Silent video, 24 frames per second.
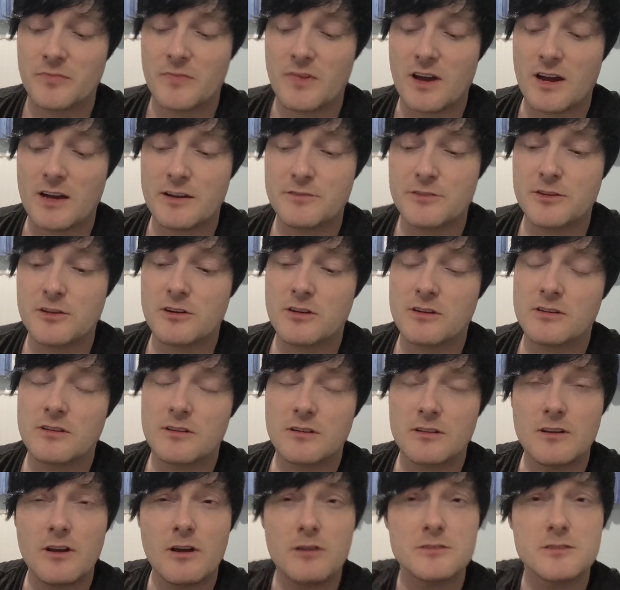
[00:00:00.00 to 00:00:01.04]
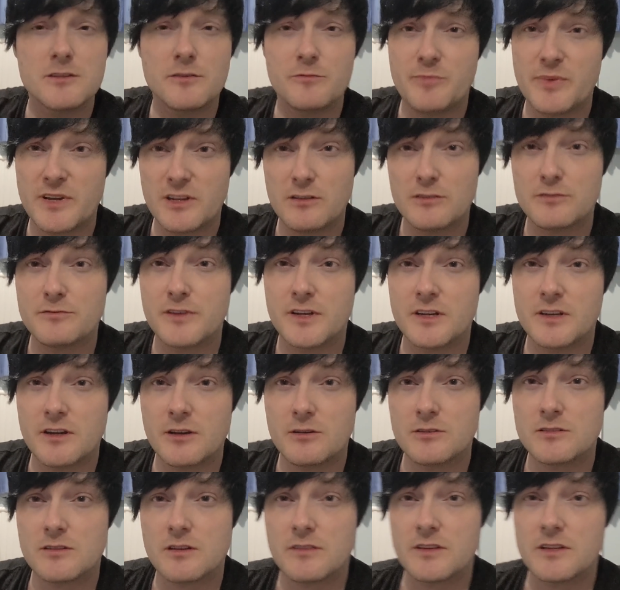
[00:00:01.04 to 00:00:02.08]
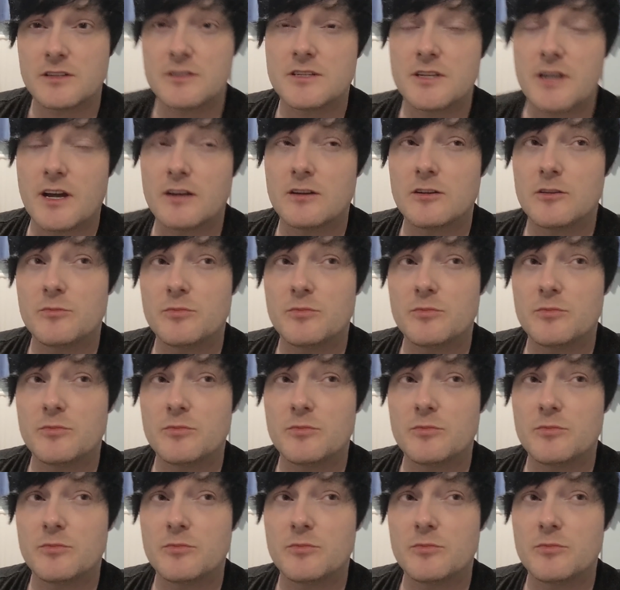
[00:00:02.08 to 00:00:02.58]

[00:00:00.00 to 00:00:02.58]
I've done loads of build videos on the channel,